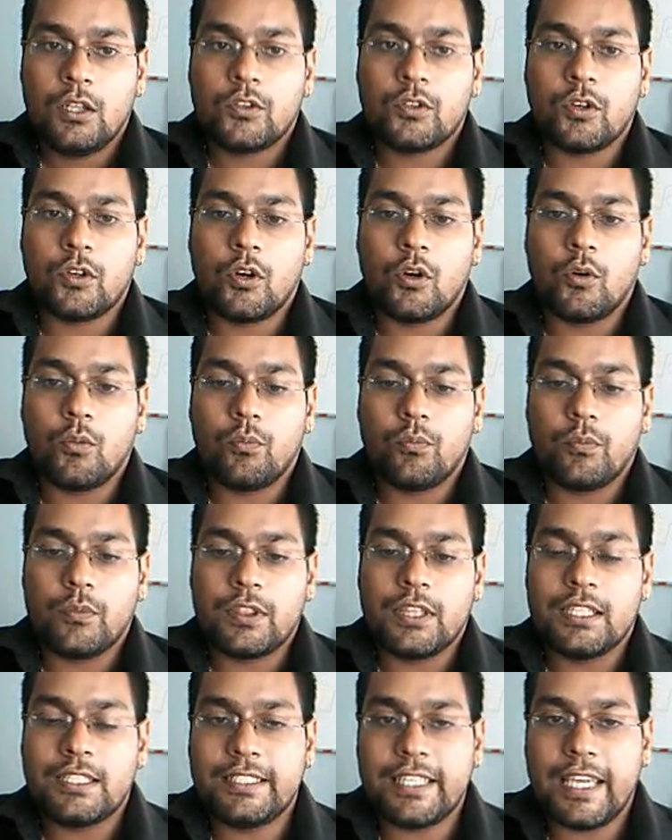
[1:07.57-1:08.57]
So
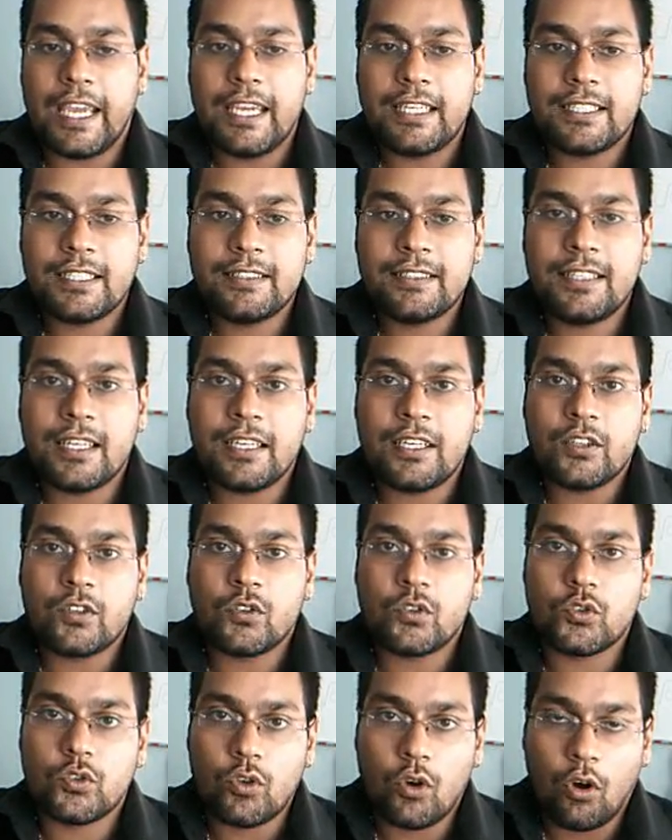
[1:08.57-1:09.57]
the data that is
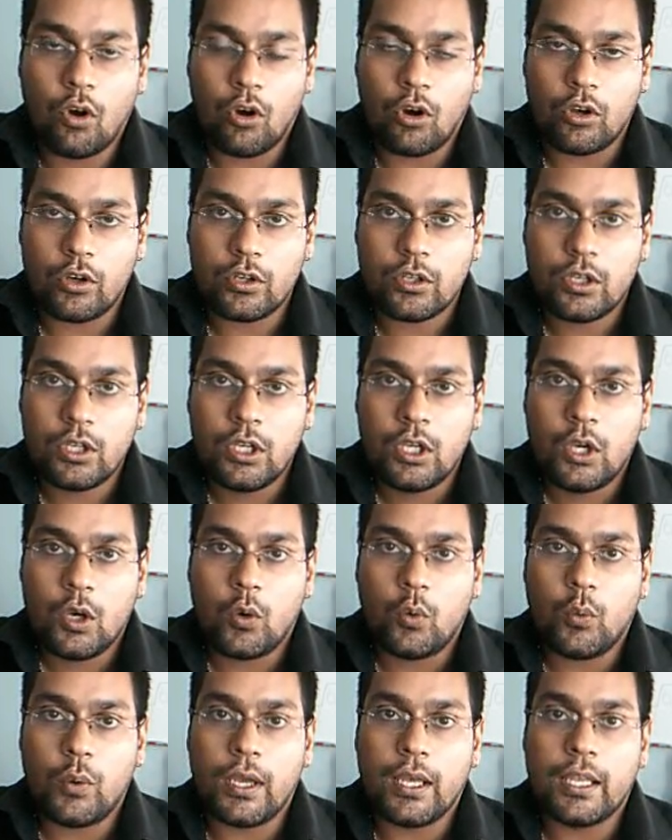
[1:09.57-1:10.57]
stored
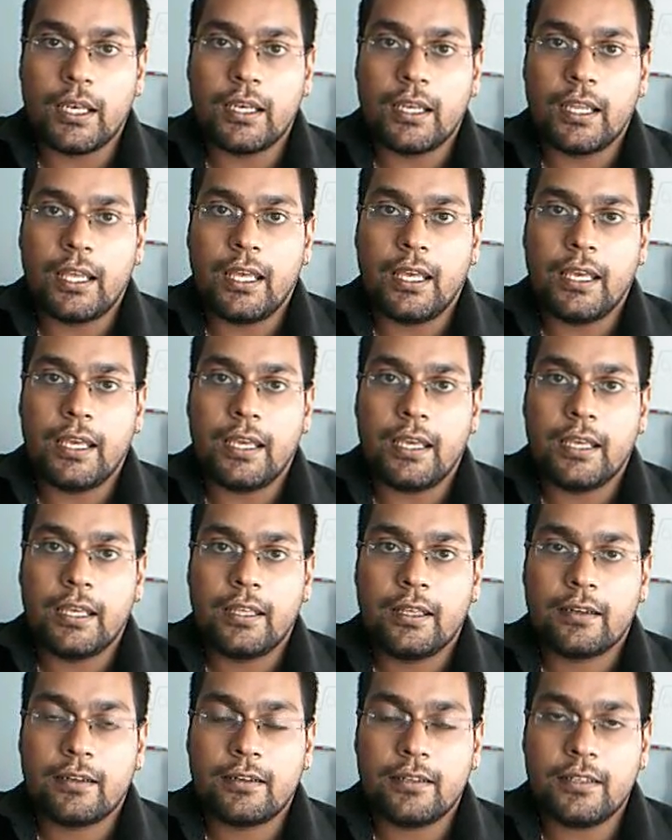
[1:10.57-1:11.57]
when a
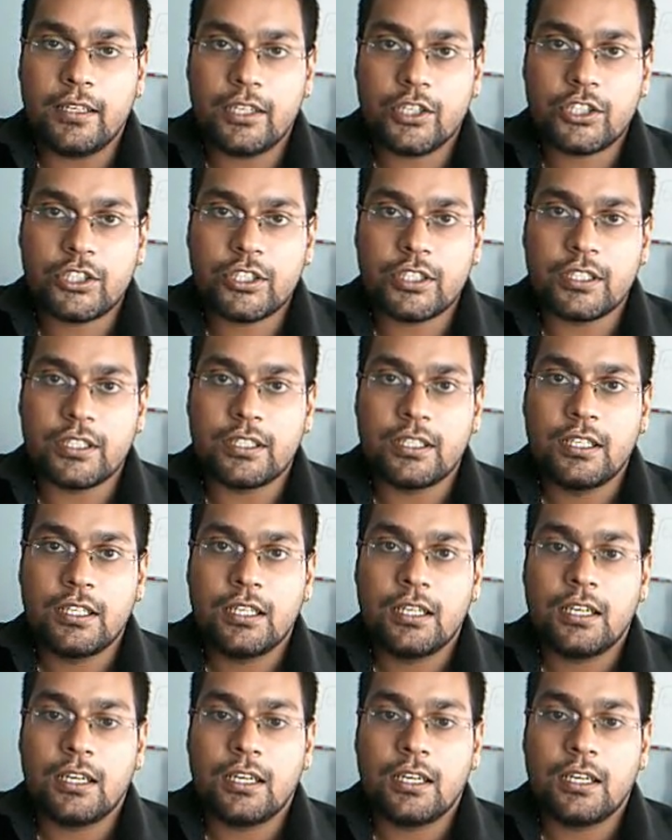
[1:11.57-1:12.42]
clinician